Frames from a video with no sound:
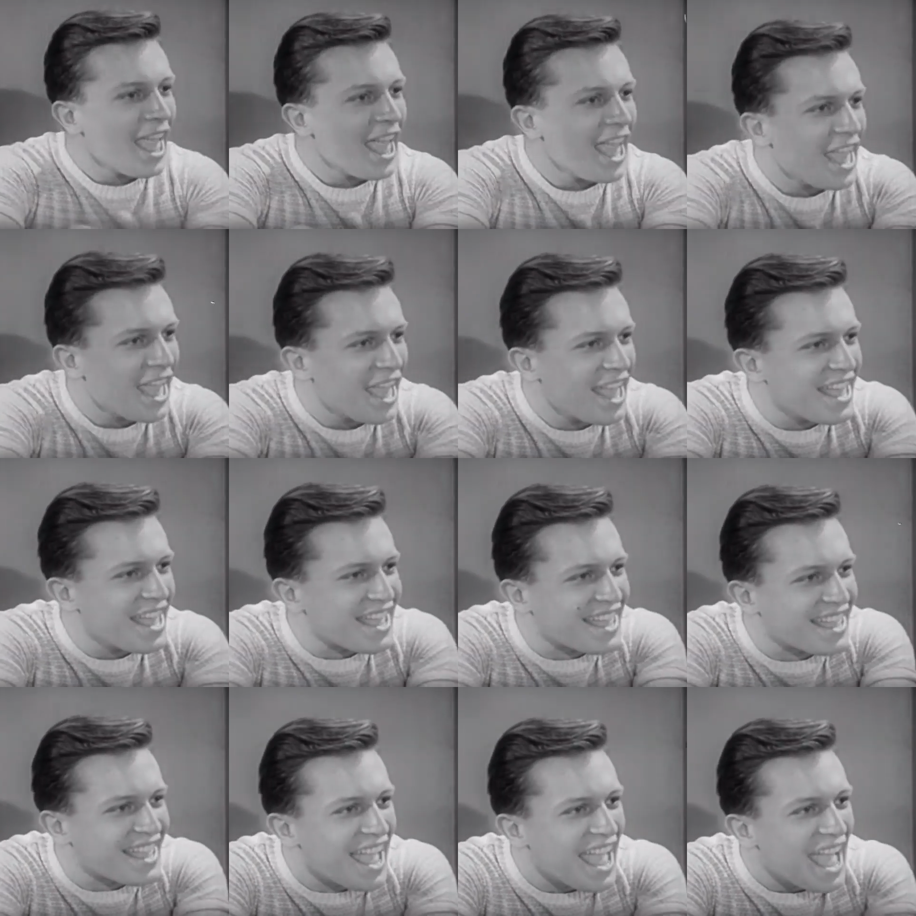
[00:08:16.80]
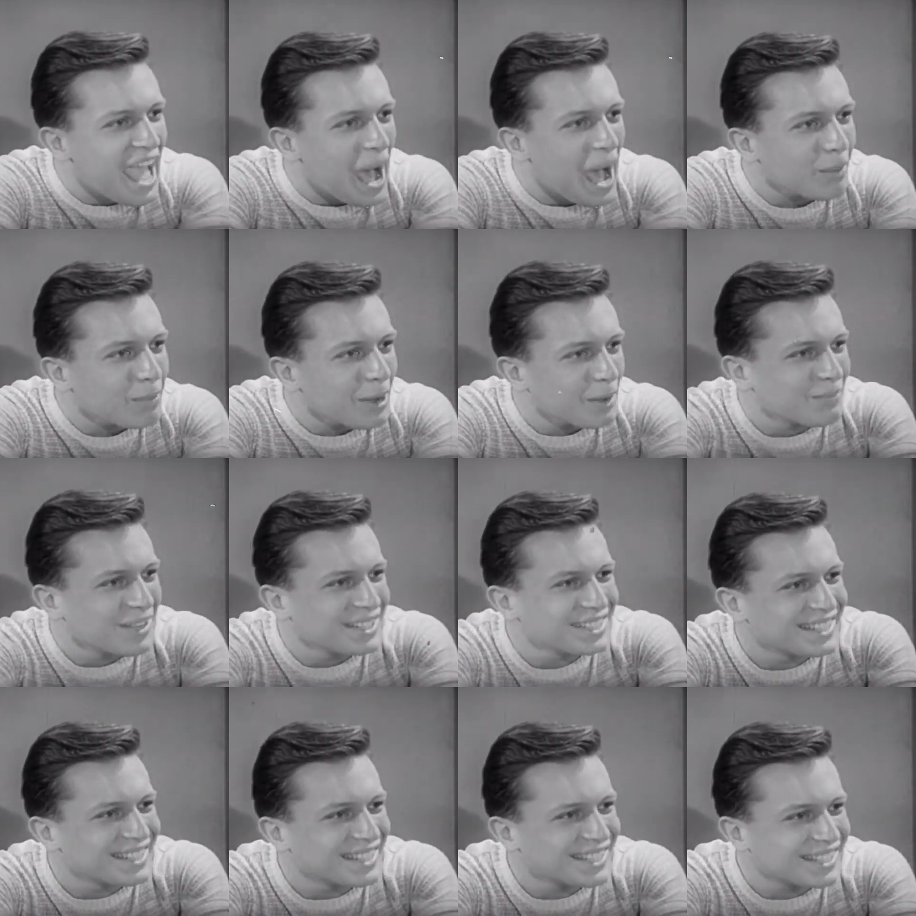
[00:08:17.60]
Hey, how about
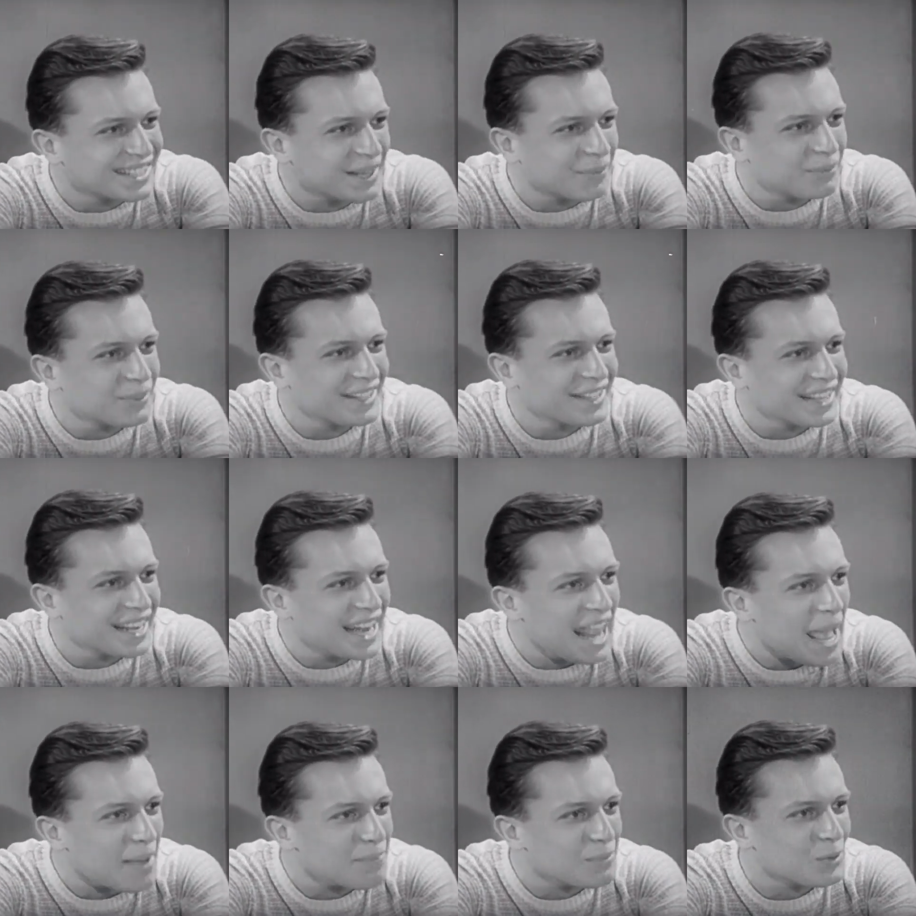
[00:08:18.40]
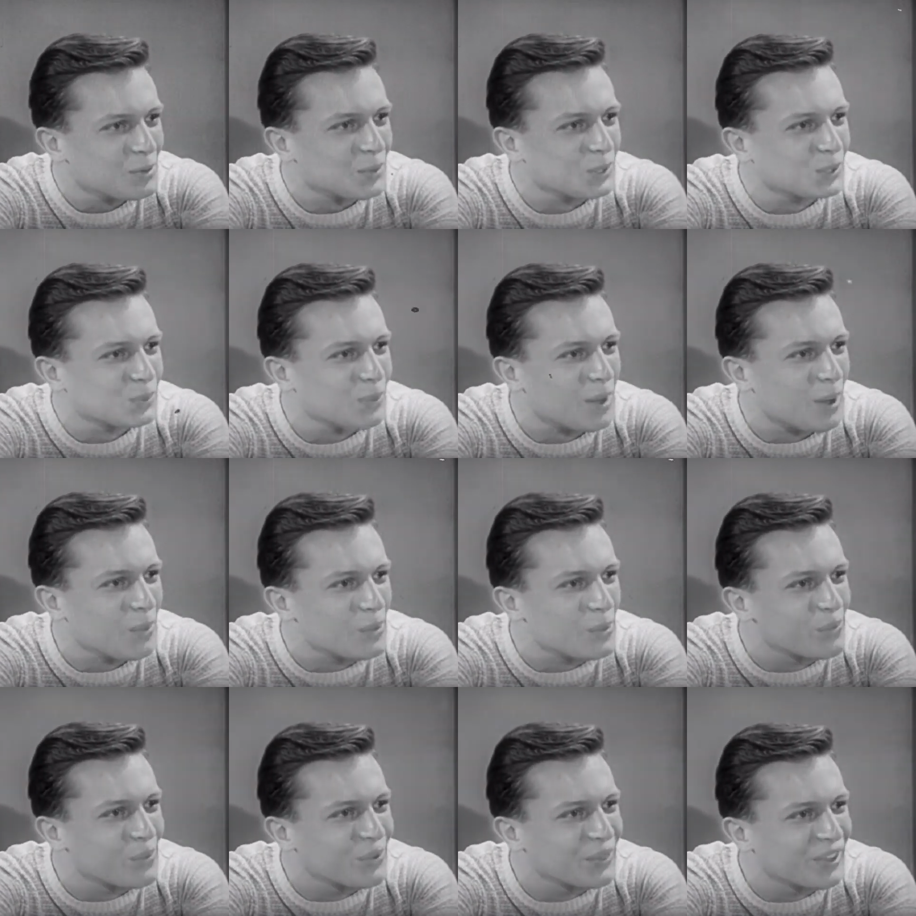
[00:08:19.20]
mentioning something that happened to us while
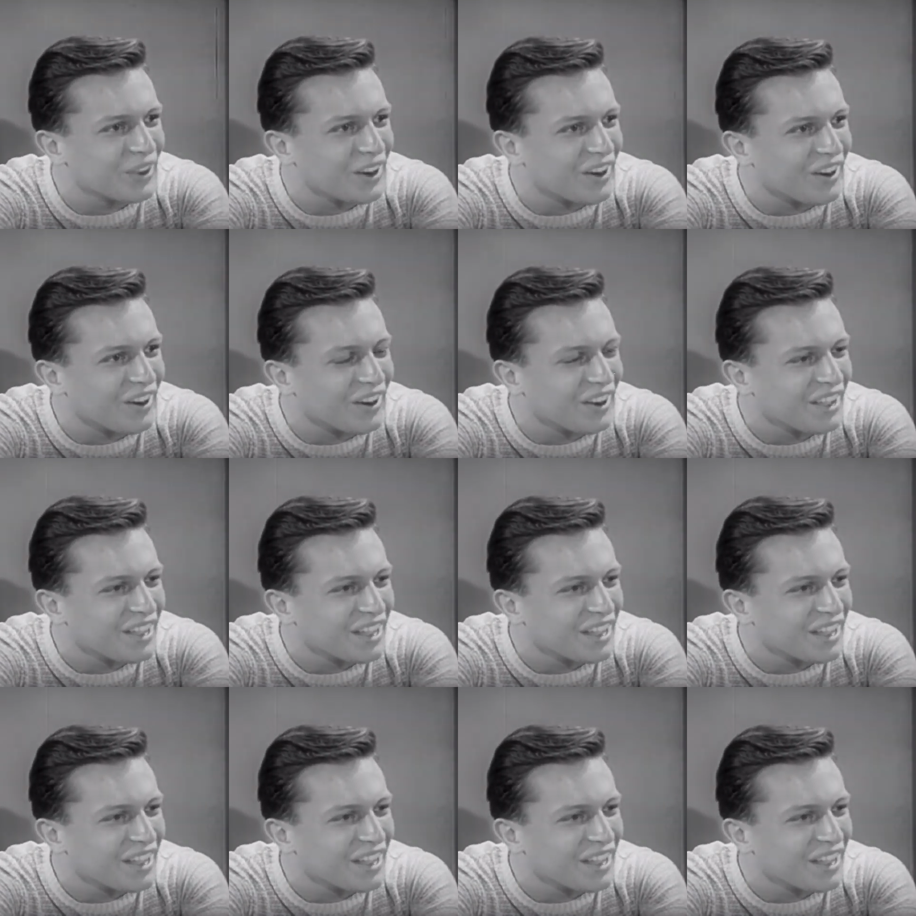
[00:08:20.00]
we were there?